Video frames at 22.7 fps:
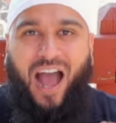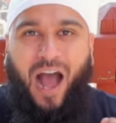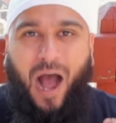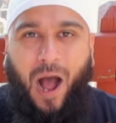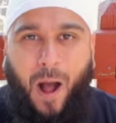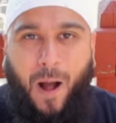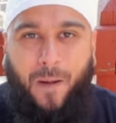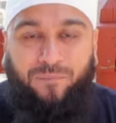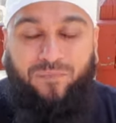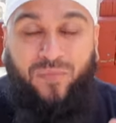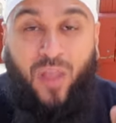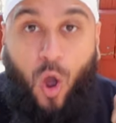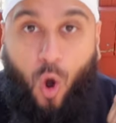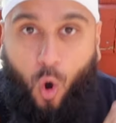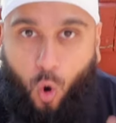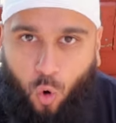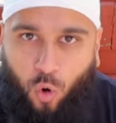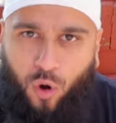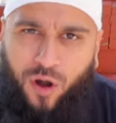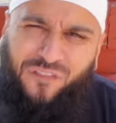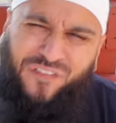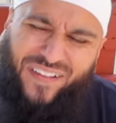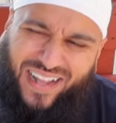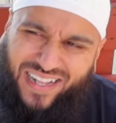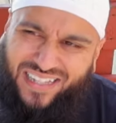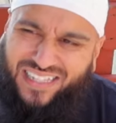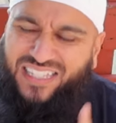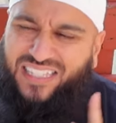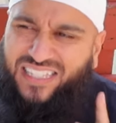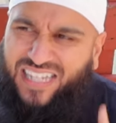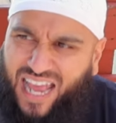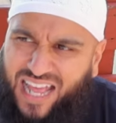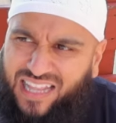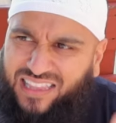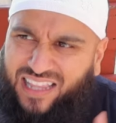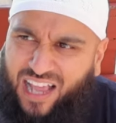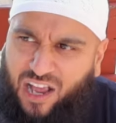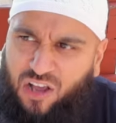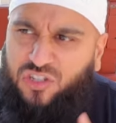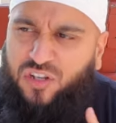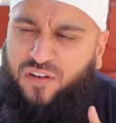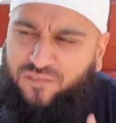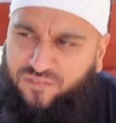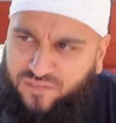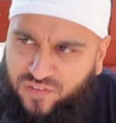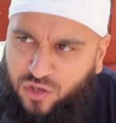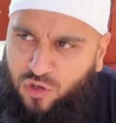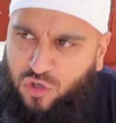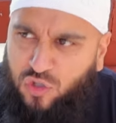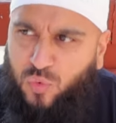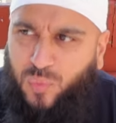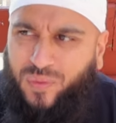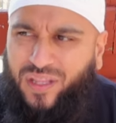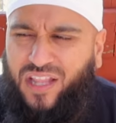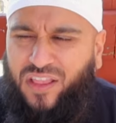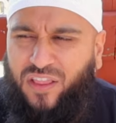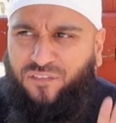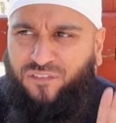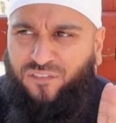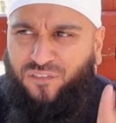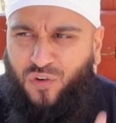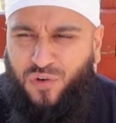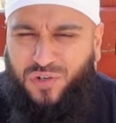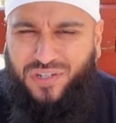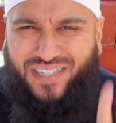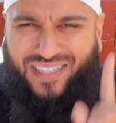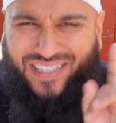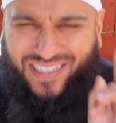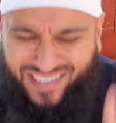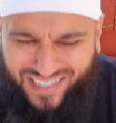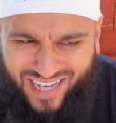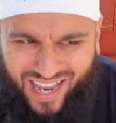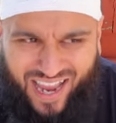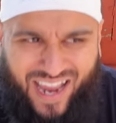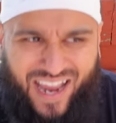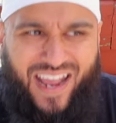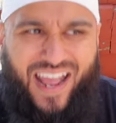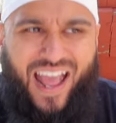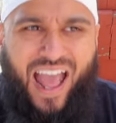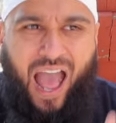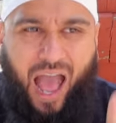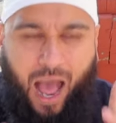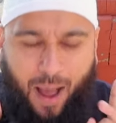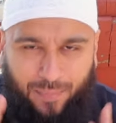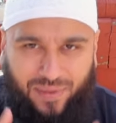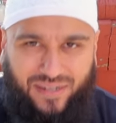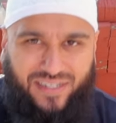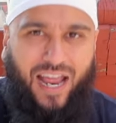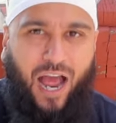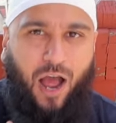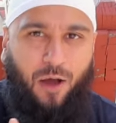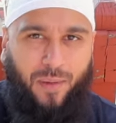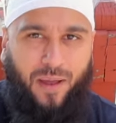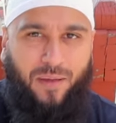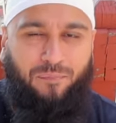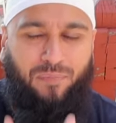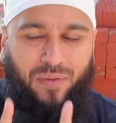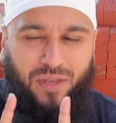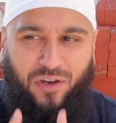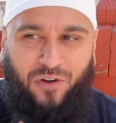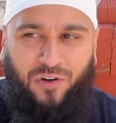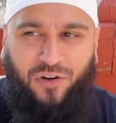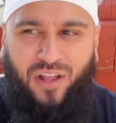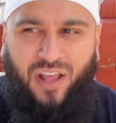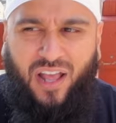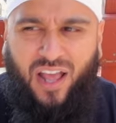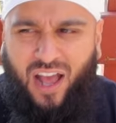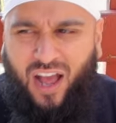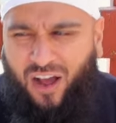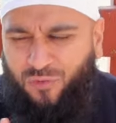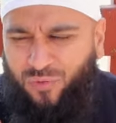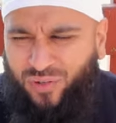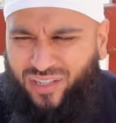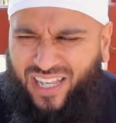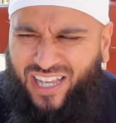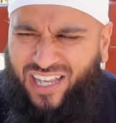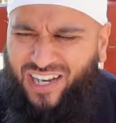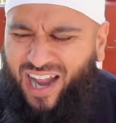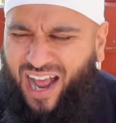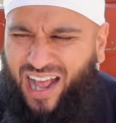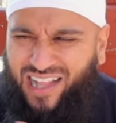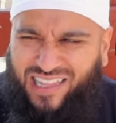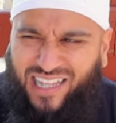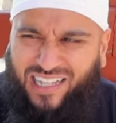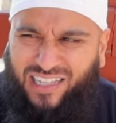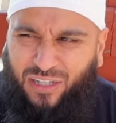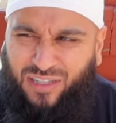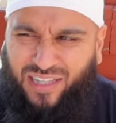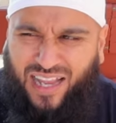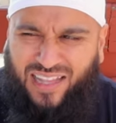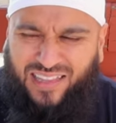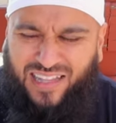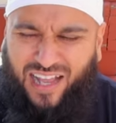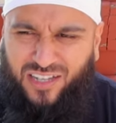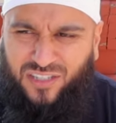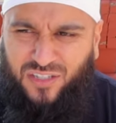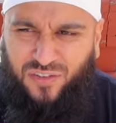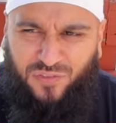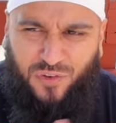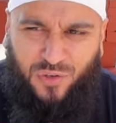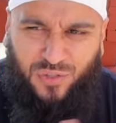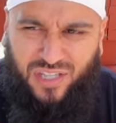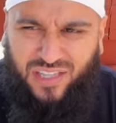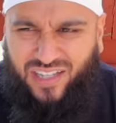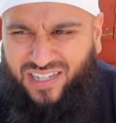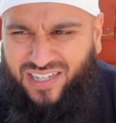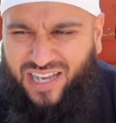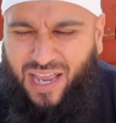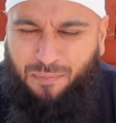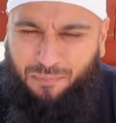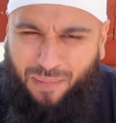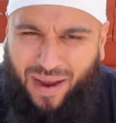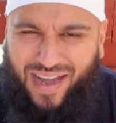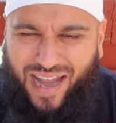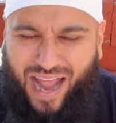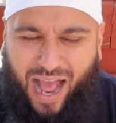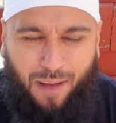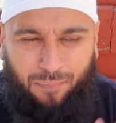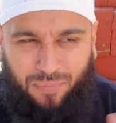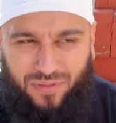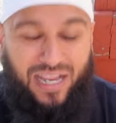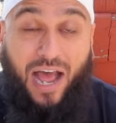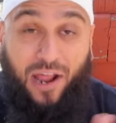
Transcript: Um, or if it gets 10,000 views within the first day, I'm gonna dye my beard uh, with henna. I think the 10,000 views in the day might happen.